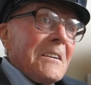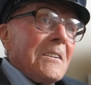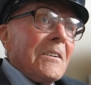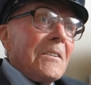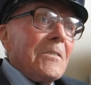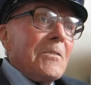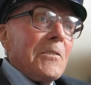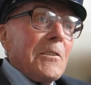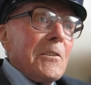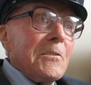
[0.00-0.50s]

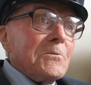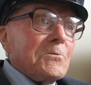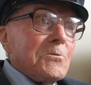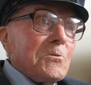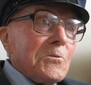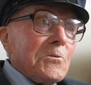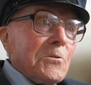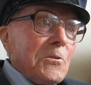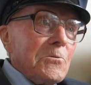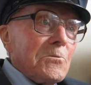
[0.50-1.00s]
and he
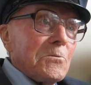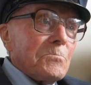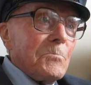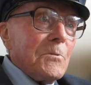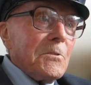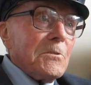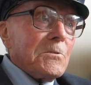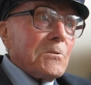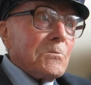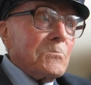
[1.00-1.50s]
introduced
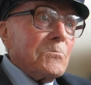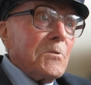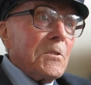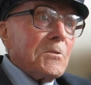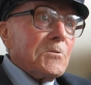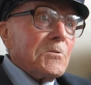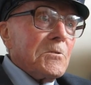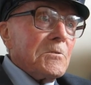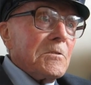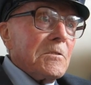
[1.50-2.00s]
me to
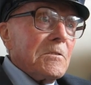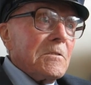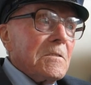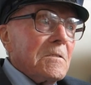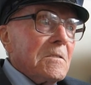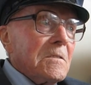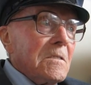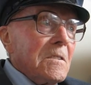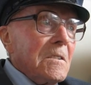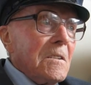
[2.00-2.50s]
Richard,
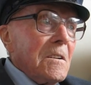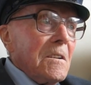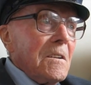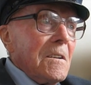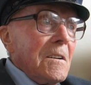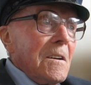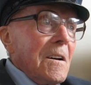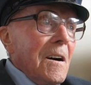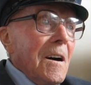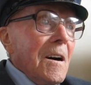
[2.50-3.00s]

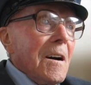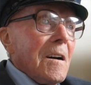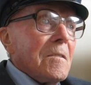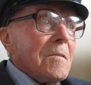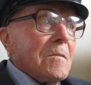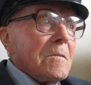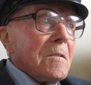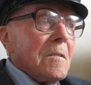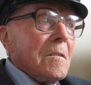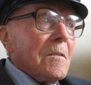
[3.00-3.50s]

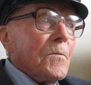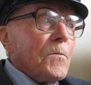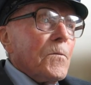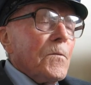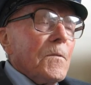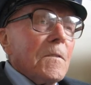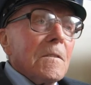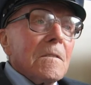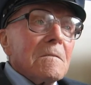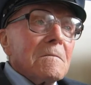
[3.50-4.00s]
and
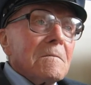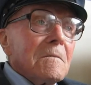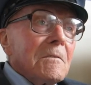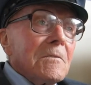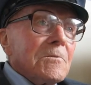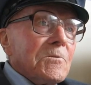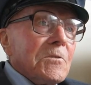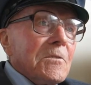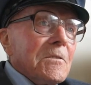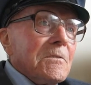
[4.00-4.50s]

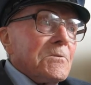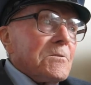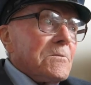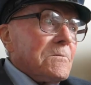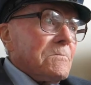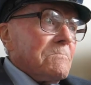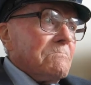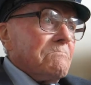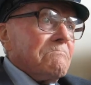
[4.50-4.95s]
it just